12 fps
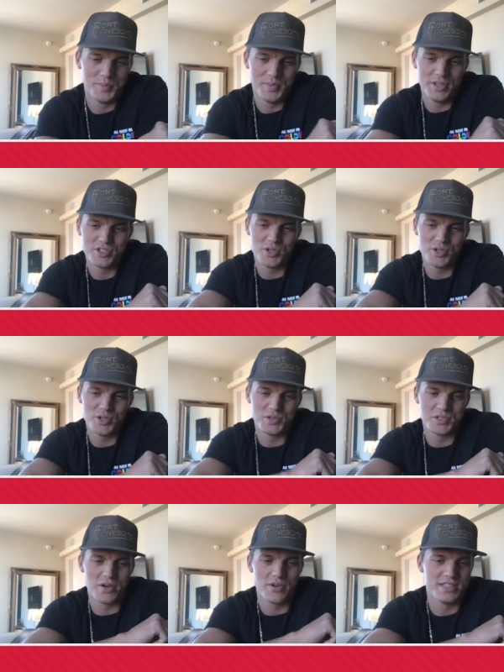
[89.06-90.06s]
As soon as
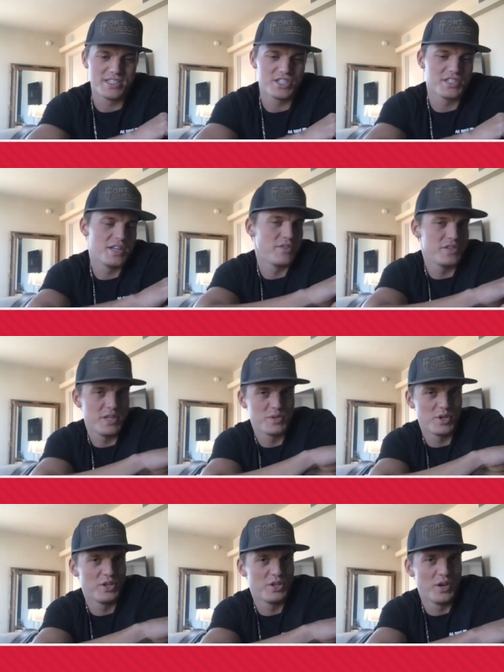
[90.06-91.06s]
I write, so it just never seems
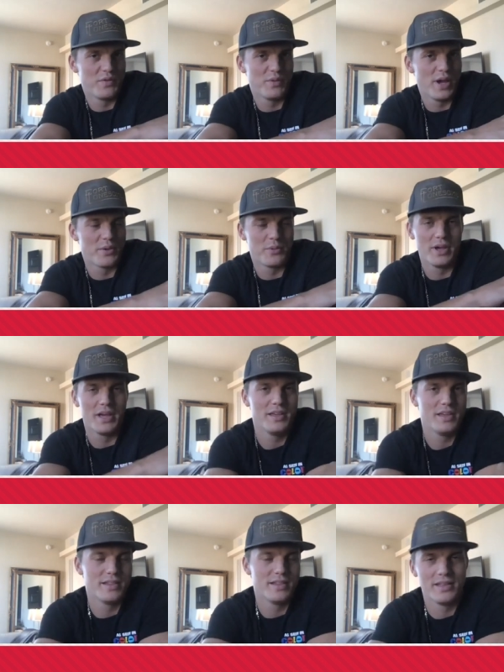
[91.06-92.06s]
good enough right away,
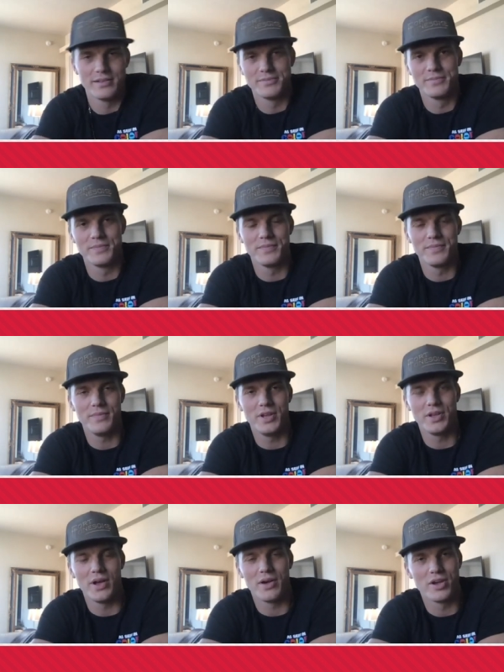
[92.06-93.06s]
and then
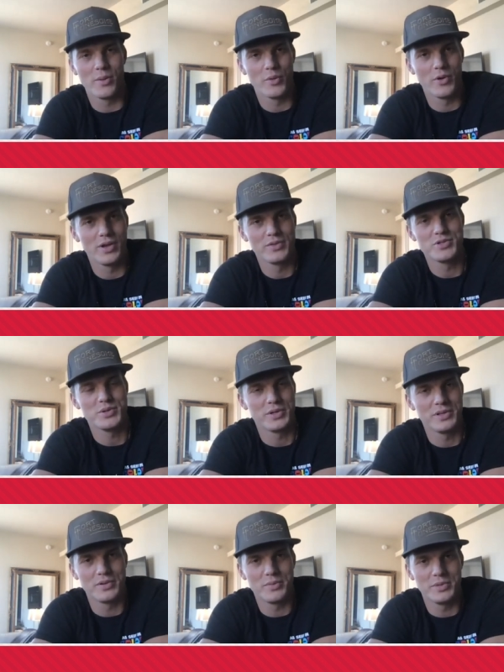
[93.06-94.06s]
you know, i will come around to
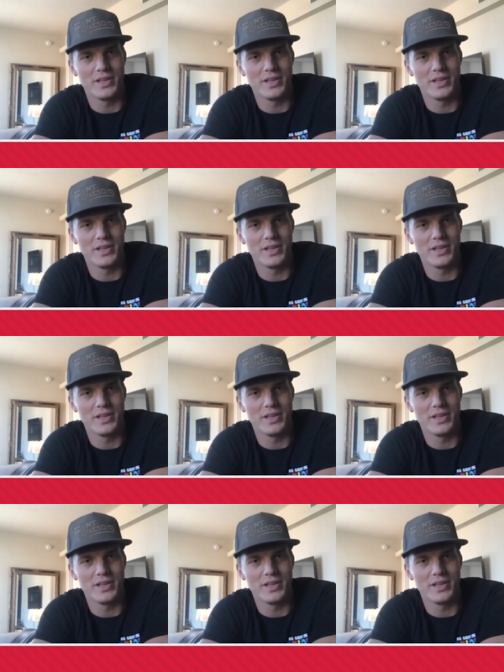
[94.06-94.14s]
it a little bit